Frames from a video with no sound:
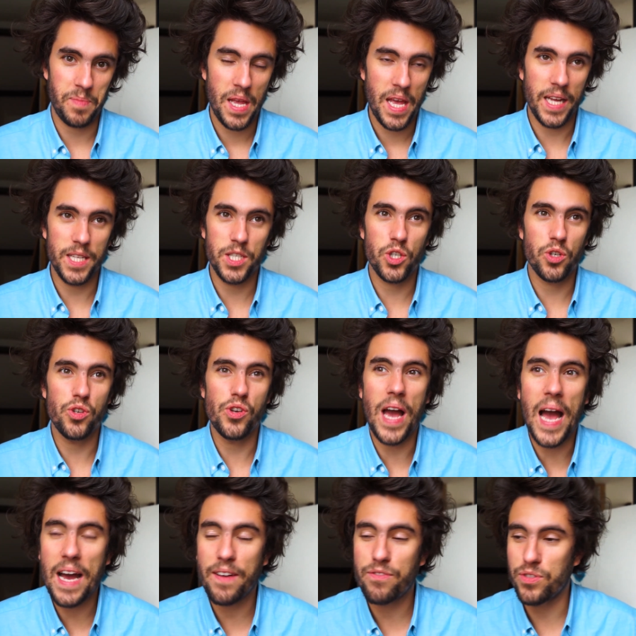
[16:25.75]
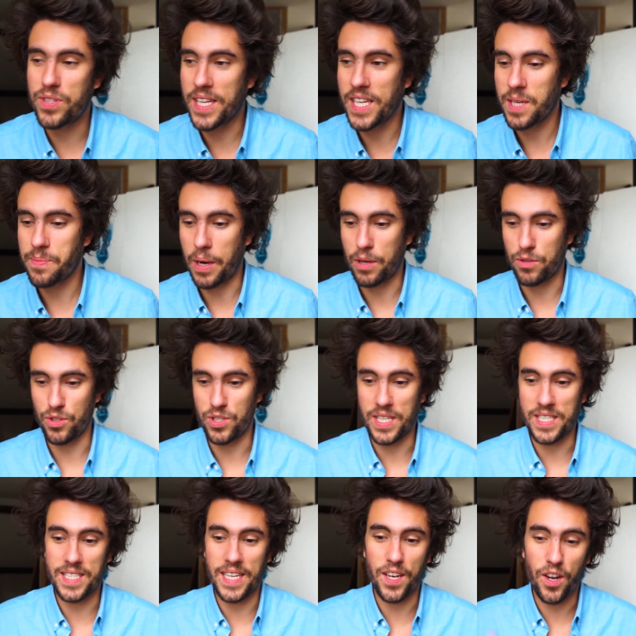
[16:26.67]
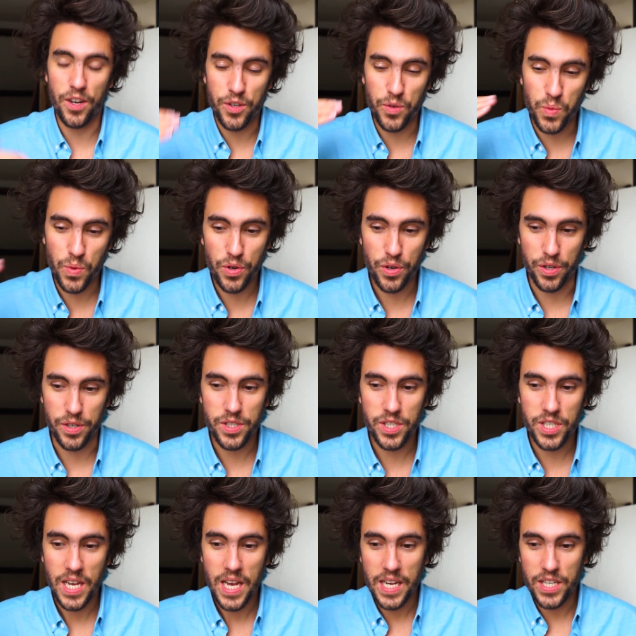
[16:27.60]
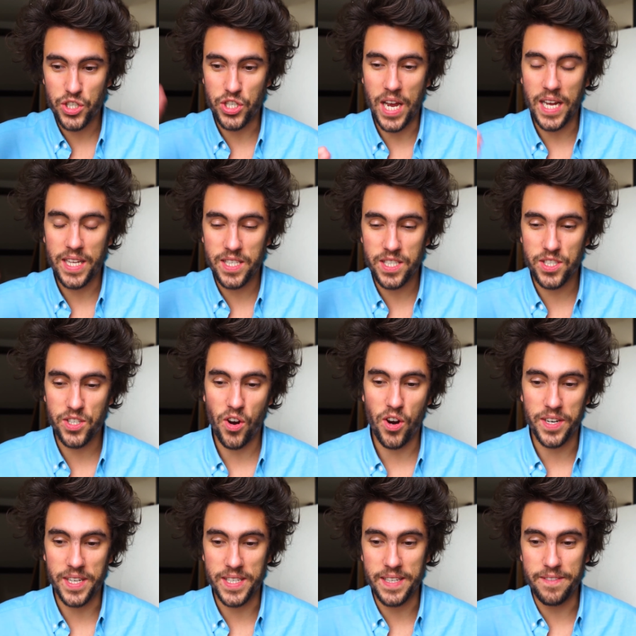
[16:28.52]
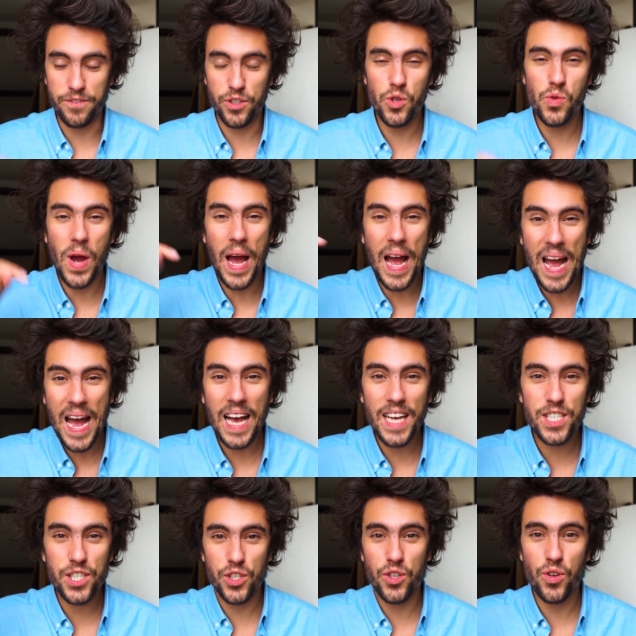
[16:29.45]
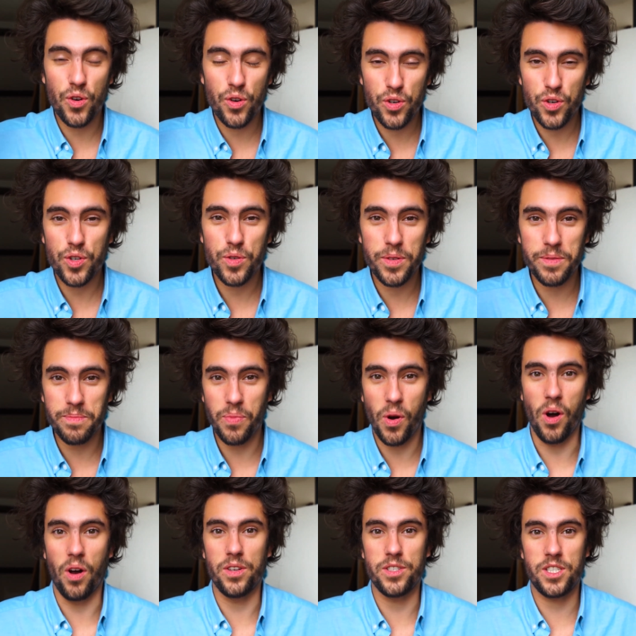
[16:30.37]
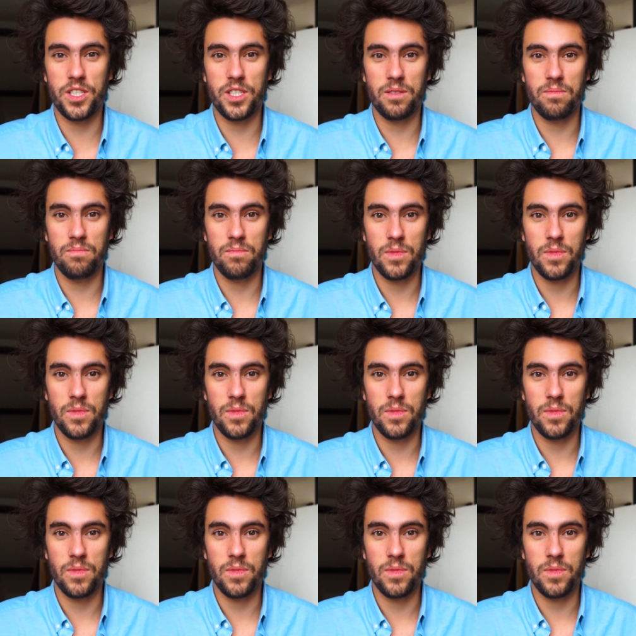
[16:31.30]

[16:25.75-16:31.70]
And so you have to think about those things. In other words, chances are that if you ask your current boss